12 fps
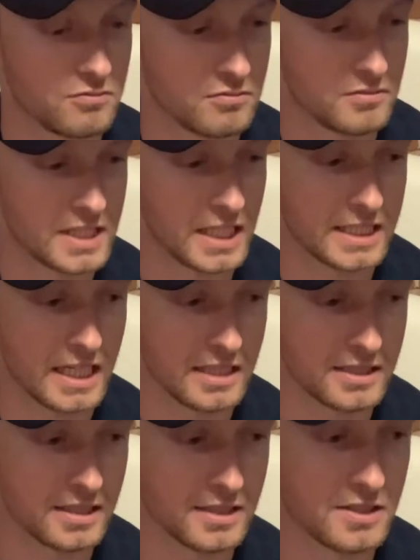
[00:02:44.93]
take that
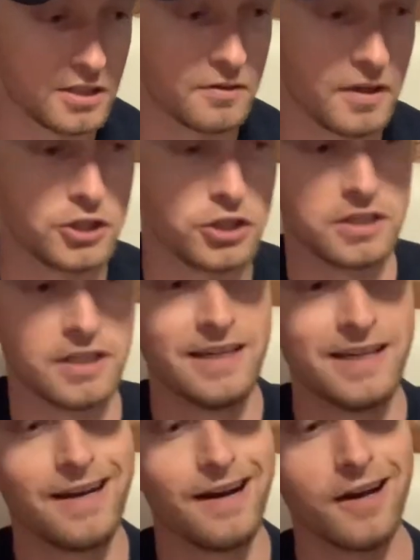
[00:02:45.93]
into consideration.
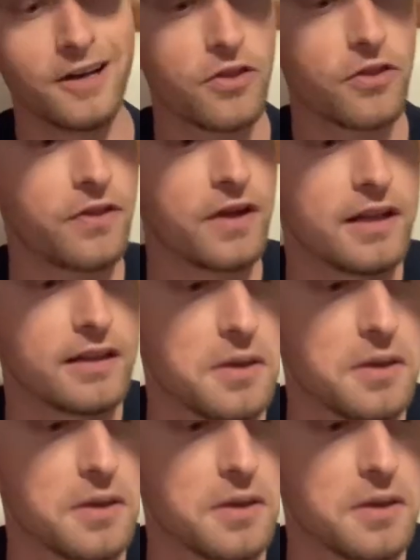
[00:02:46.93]
Another thing,